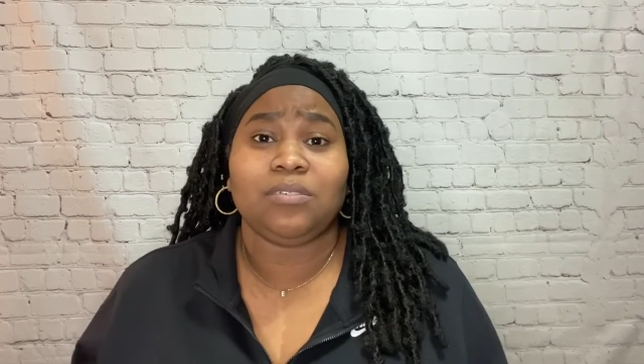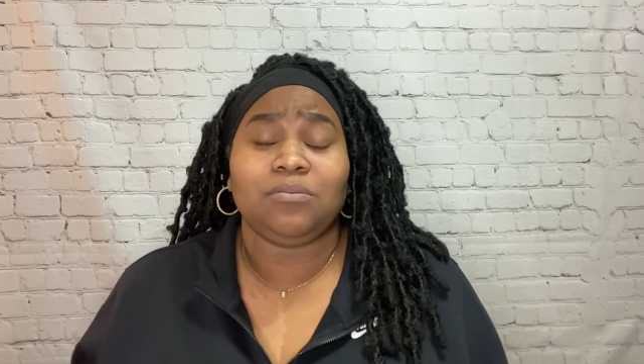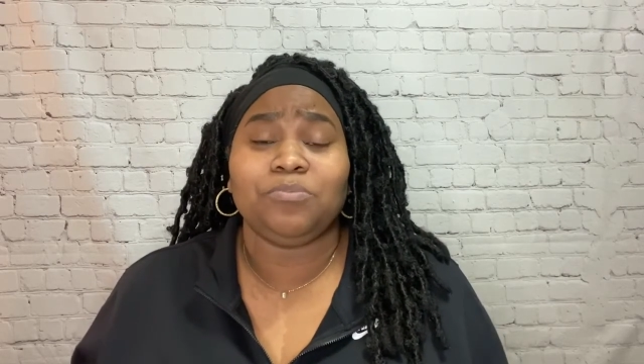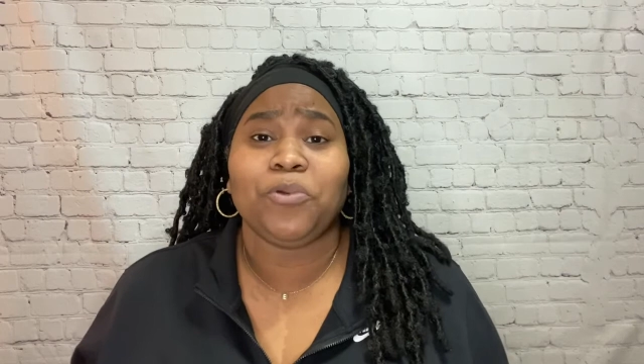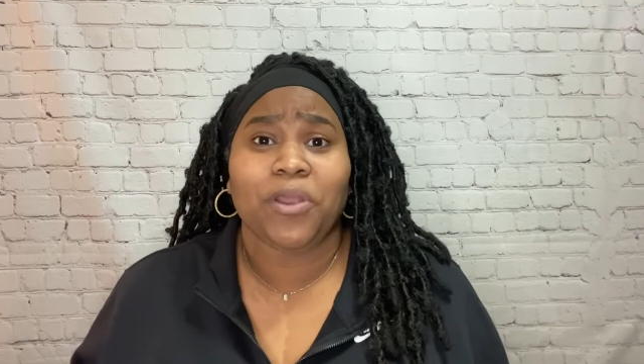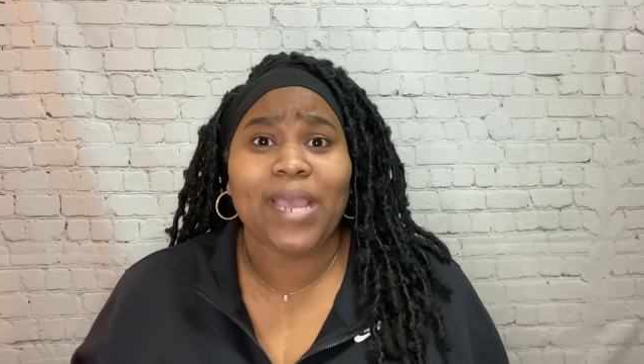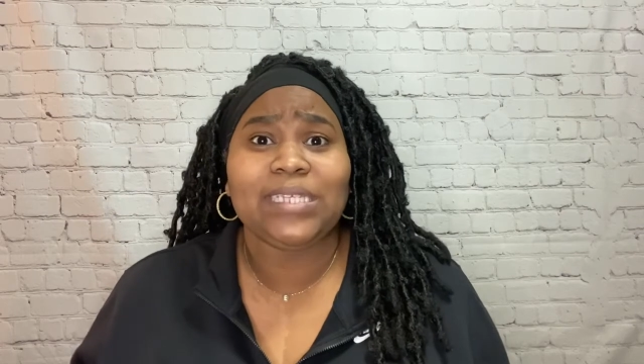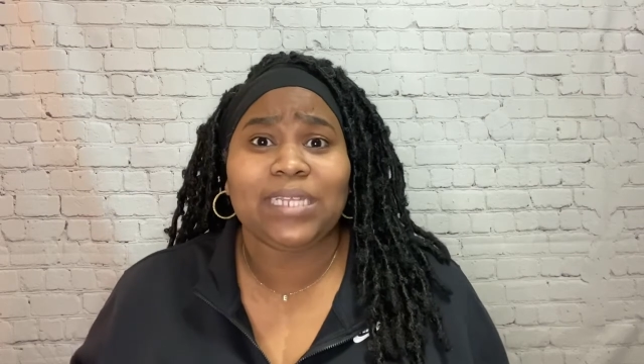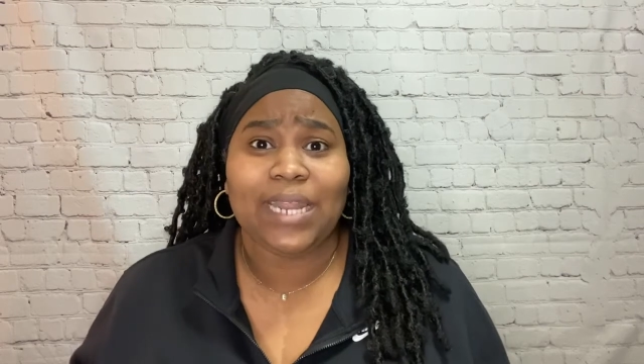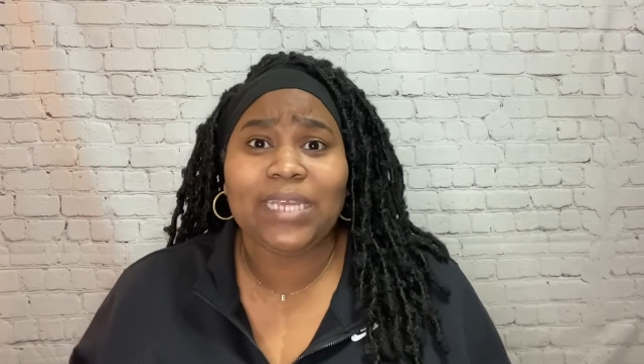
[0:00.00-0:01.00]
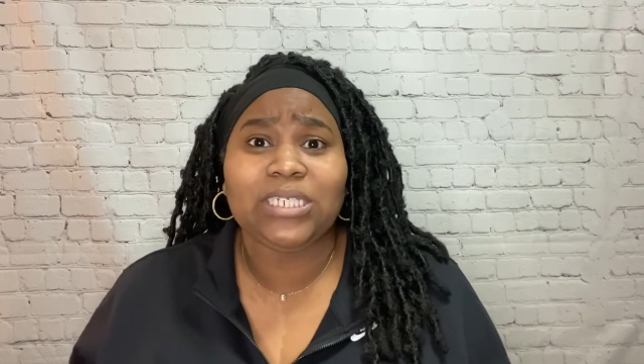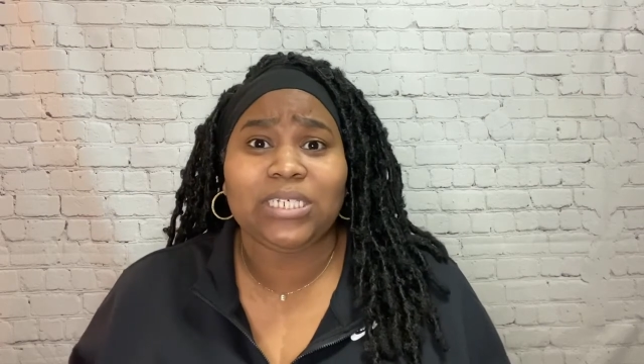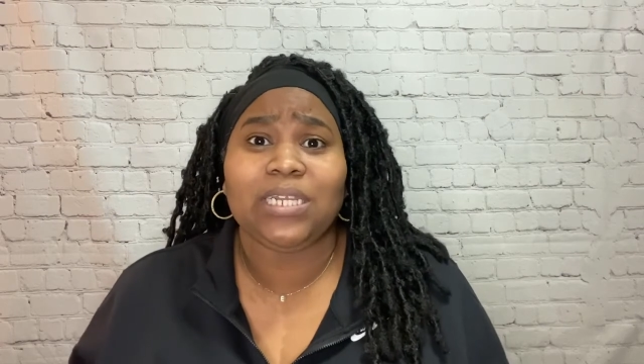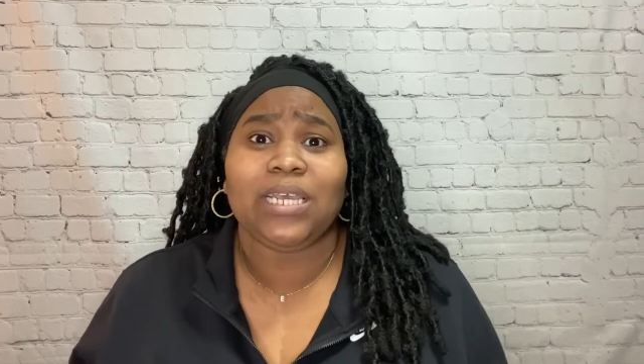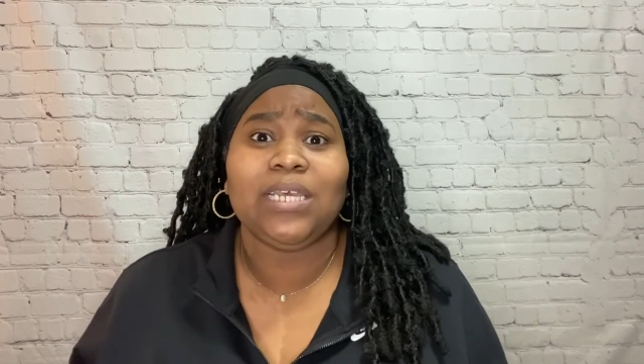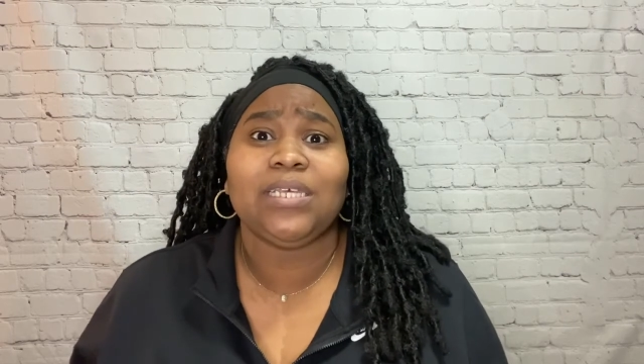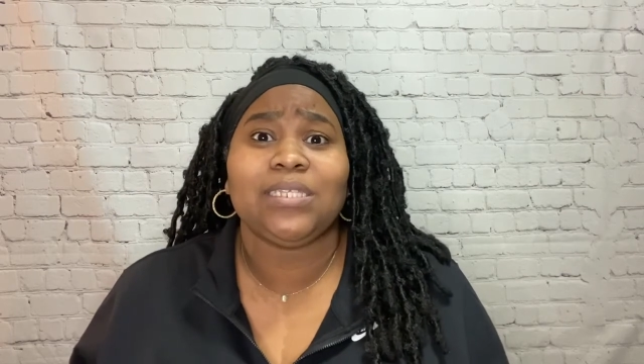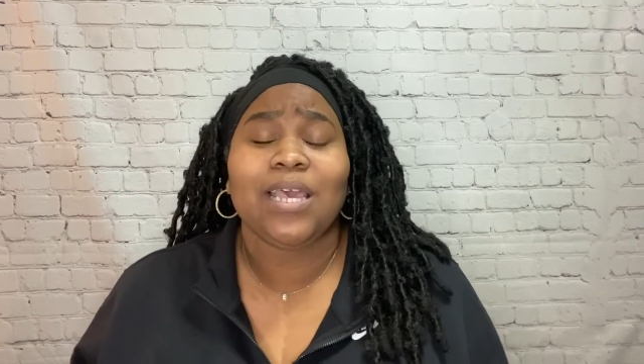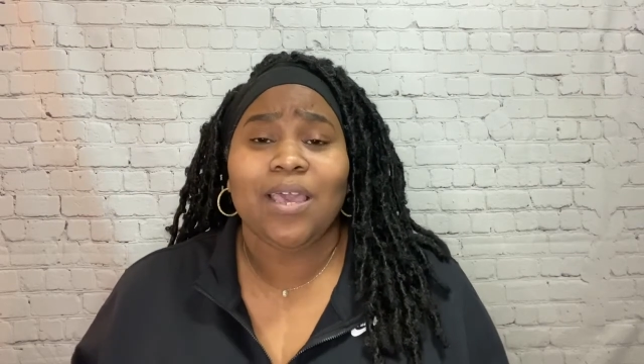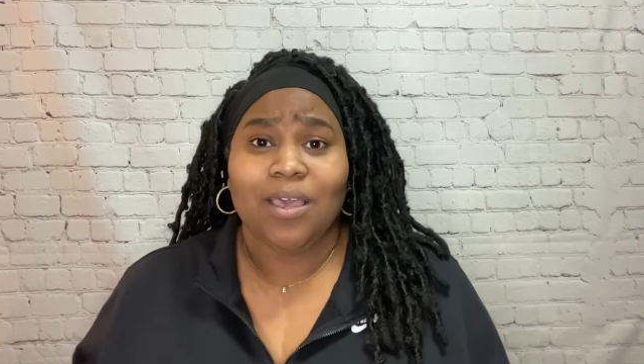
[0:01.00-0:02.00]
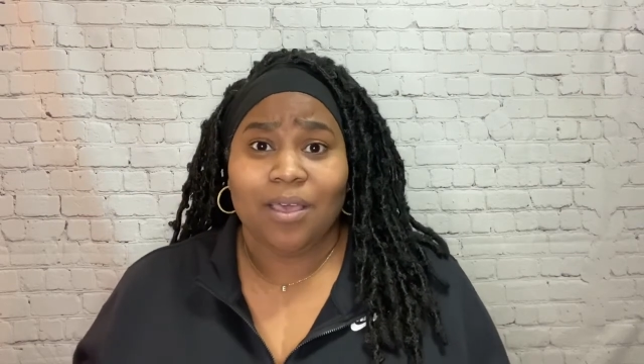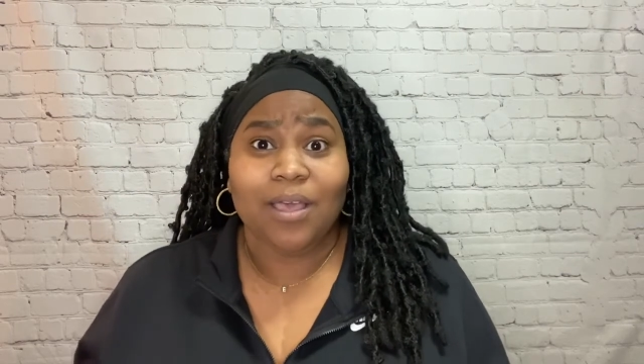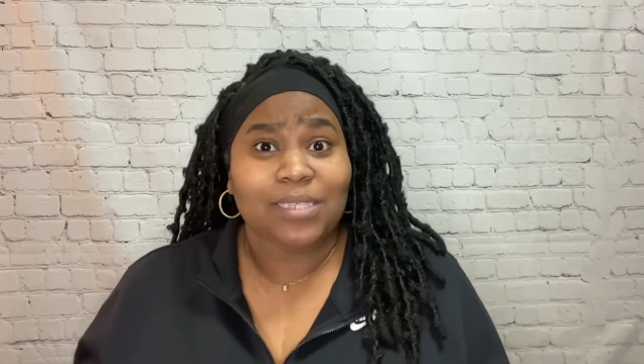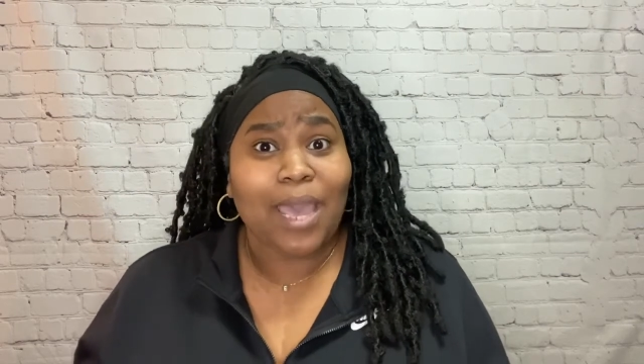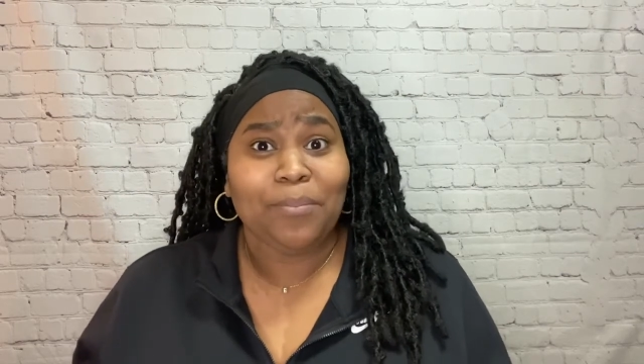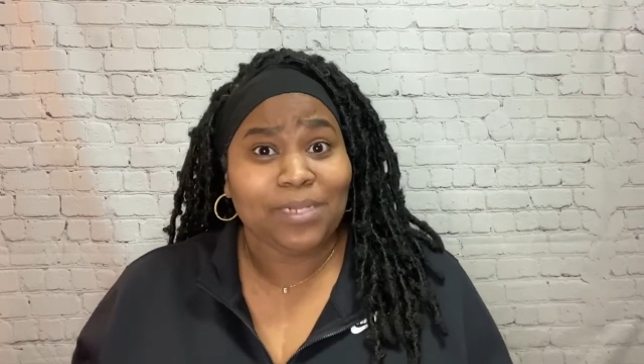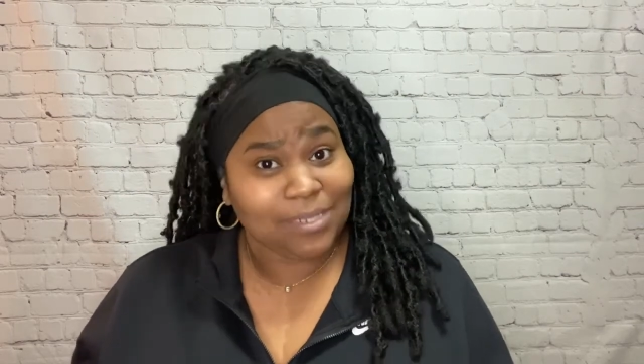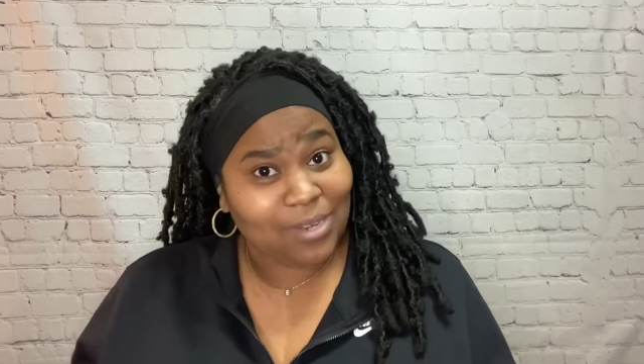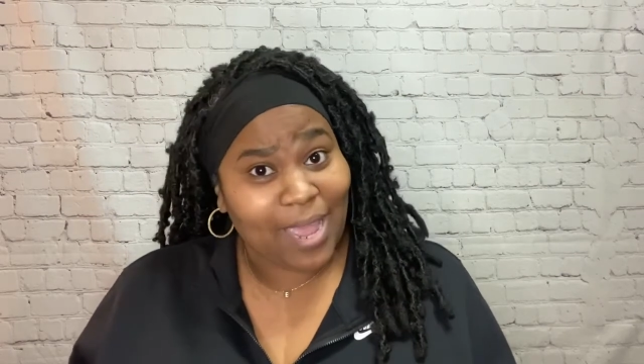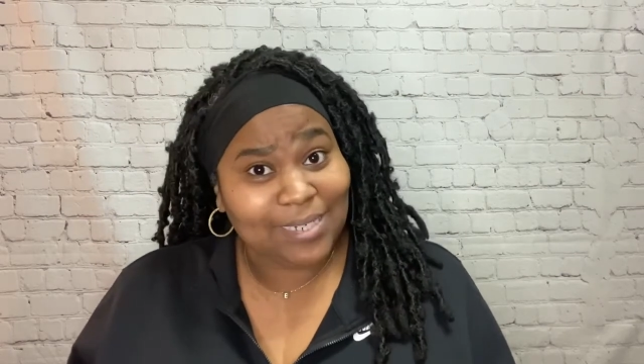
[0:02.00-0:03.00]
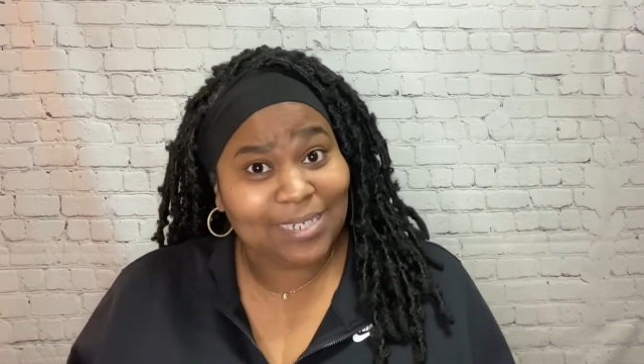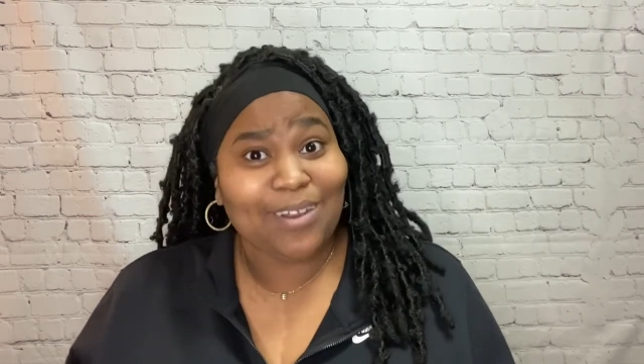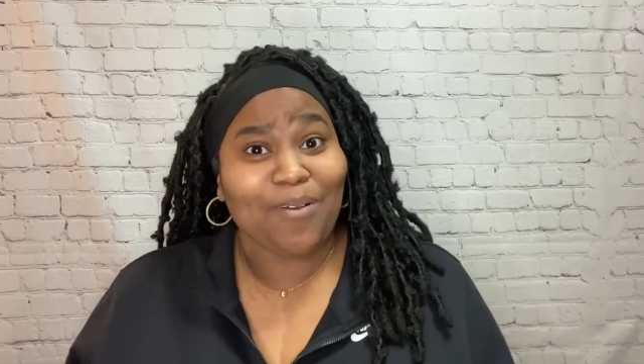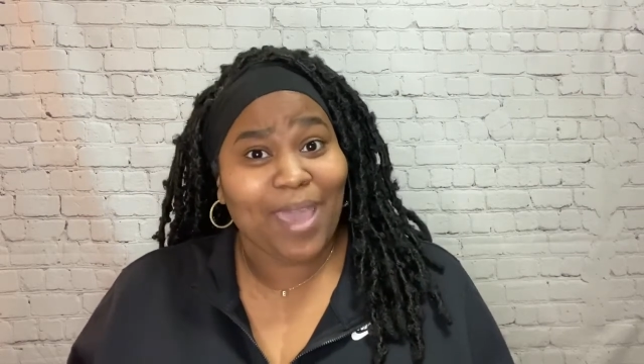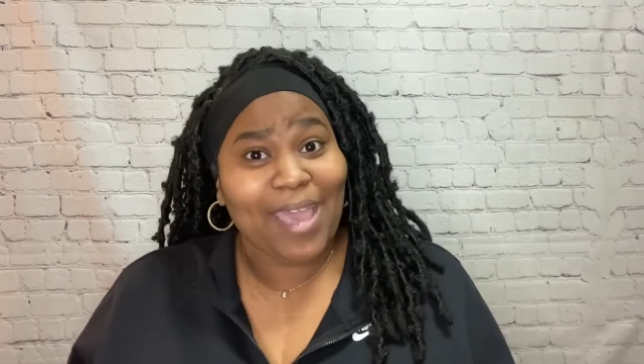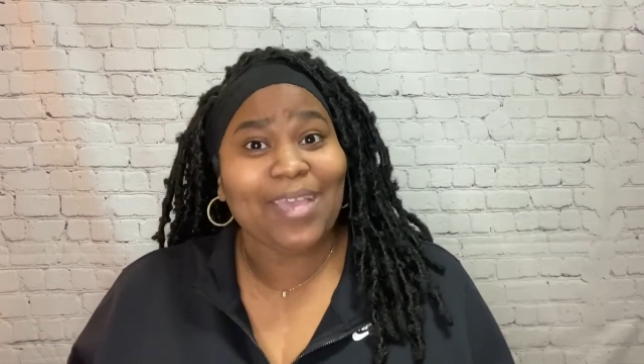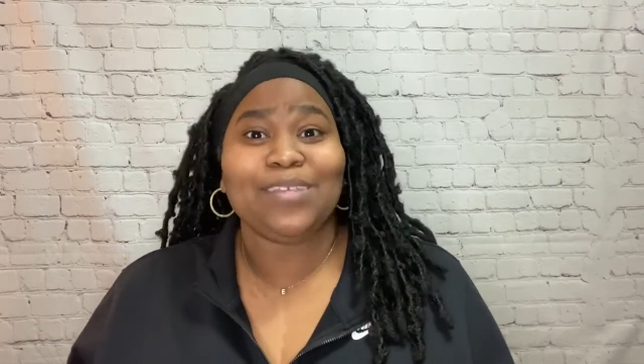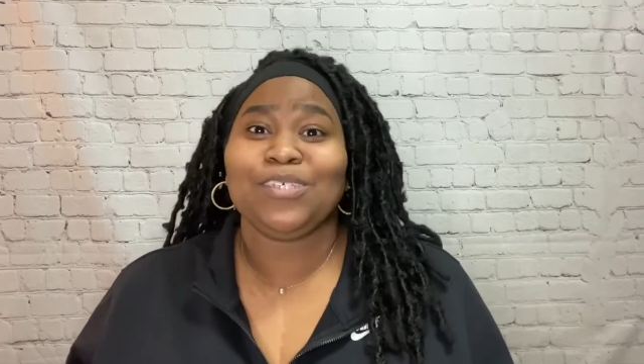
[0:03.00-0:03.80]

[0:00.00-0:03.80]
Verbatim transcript: procrastination is a type of distraction okay